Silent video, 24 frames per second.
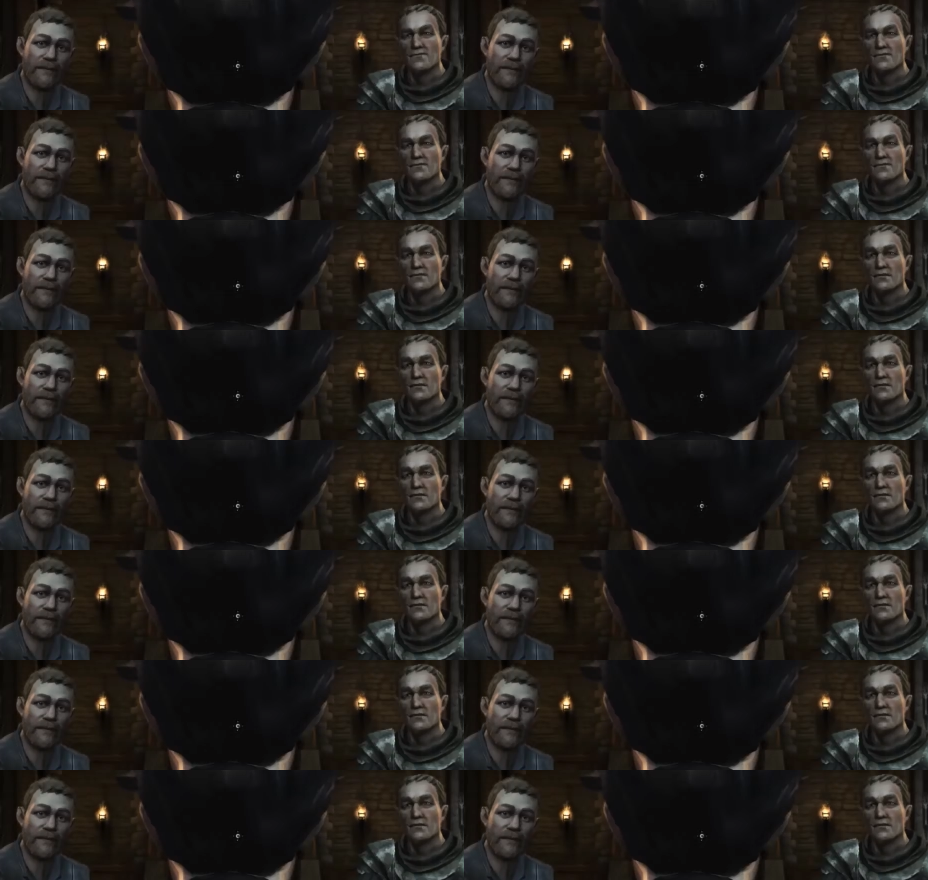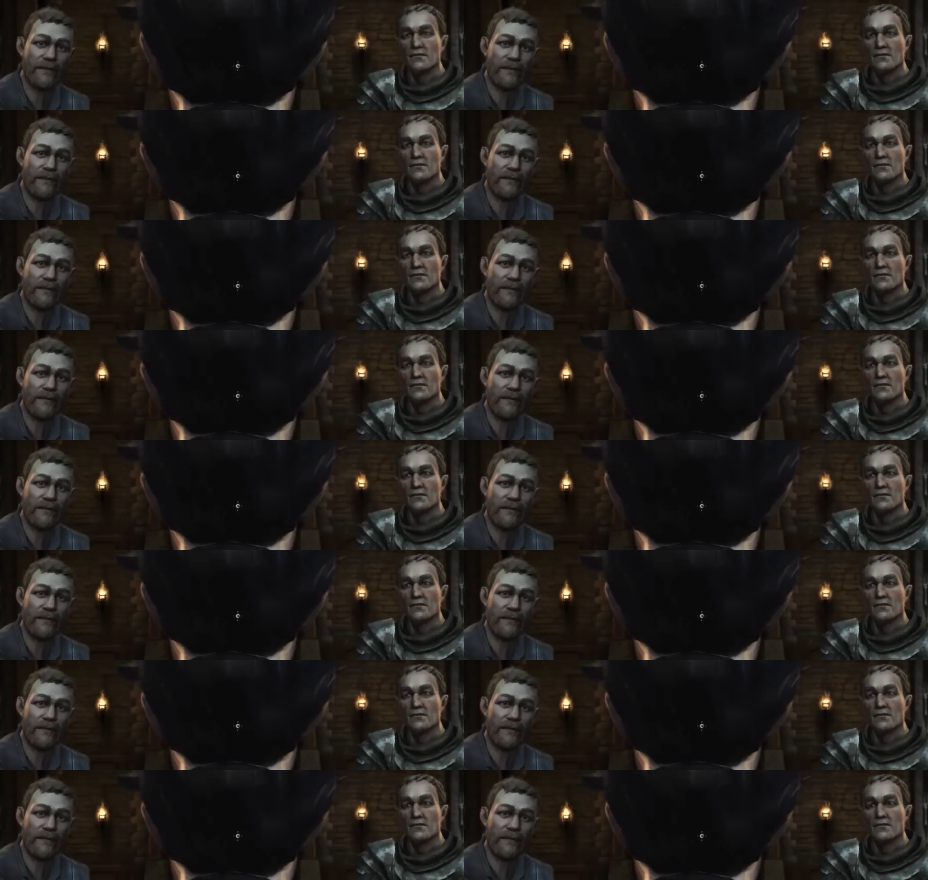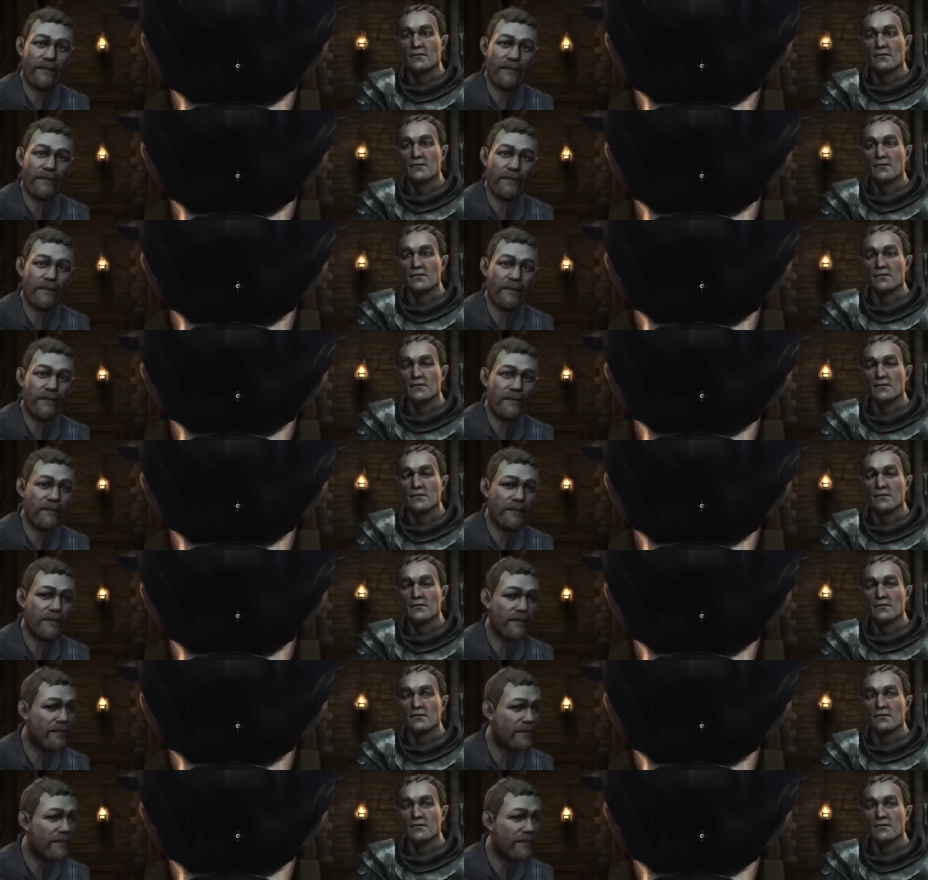No one is speaking in this clip.